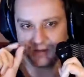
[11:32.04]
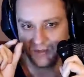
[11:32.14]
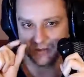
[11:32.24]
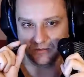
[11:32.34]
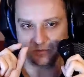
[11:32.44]

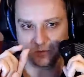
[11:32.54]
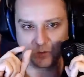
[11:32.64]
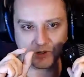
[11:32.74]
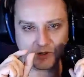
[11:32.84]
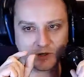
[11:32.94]
piece of
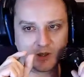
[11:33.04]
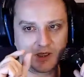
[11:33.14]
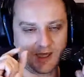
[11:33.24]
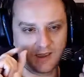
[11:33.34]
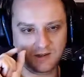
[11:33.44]
work,
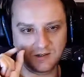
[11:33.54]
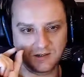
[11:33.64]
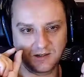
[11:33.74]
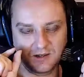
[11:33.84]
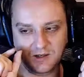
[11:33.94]
and
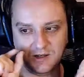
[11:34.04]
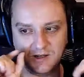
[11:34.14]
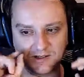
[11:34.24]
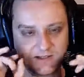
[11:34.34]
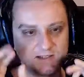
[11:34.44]

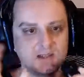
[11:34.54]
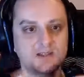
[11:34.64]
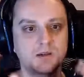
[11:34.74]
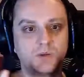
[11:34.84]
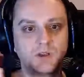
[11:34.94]
the
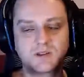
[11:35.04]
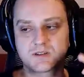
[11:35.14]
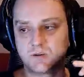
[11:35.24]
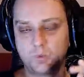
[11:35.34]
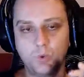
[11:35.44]
system
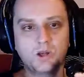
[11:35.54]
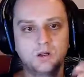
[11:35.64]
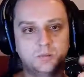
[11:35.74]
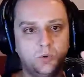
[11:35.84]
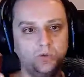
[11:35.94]
is
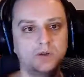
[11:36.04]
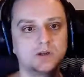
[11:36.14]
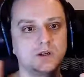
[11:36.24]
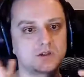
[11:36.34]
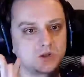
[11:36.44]
working
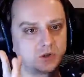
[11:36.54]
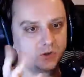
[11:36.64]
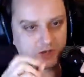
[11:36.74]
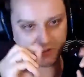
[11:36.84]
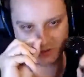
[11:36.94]
perfectly. So
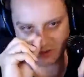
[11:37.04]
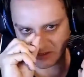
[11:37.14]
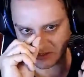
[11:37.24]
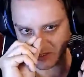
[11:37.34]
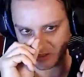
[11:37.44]
you get
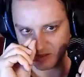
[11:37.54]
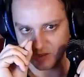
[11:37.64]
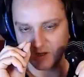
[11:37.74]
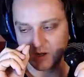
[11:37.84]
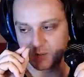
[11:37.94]
this
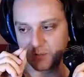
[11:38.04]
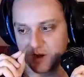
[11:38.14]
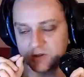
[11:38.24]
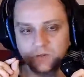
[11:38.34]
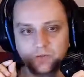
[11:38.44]
tiny
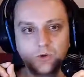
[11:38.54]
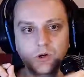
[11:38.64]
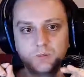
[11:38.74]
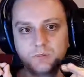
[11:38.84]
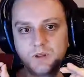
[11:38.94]
part of
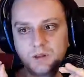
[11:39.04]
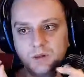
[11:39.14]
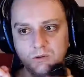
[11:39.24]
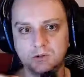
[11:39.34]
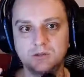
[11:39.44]
work.
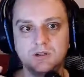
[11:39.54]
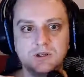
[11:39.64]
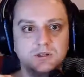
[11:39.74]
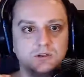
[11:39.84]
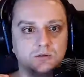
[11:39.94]
You don't
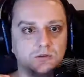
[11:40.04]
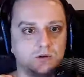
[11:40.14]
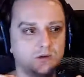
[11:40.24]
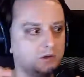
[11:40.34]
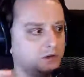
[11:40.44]
need
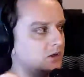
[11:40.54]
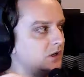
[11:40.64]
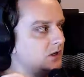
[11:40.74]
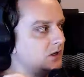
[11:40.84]
to